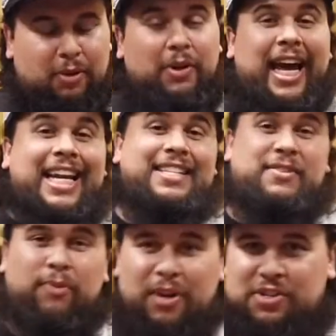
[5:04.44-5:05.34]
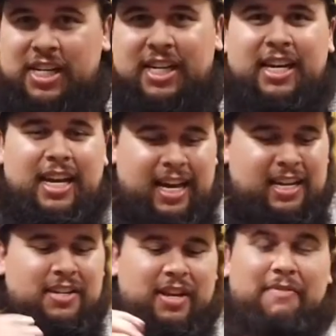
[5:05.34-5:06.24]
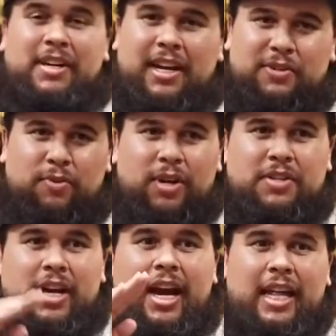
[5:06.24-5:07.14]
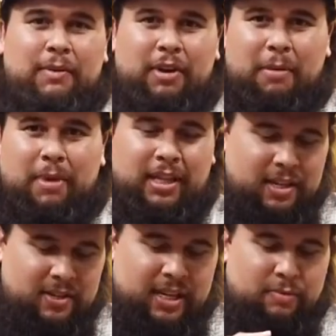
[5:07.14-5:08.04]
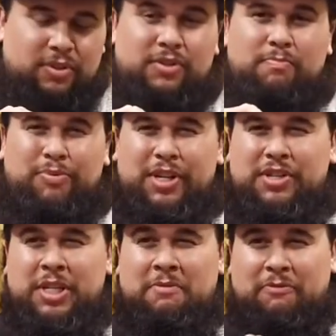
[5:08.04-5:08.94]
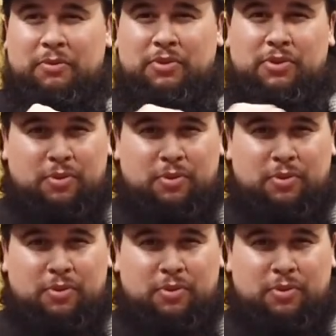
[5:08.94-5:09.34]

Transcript: oil, and it's crunchy. It does have a nice crunch. I highly recommend this. It was pretty cheap for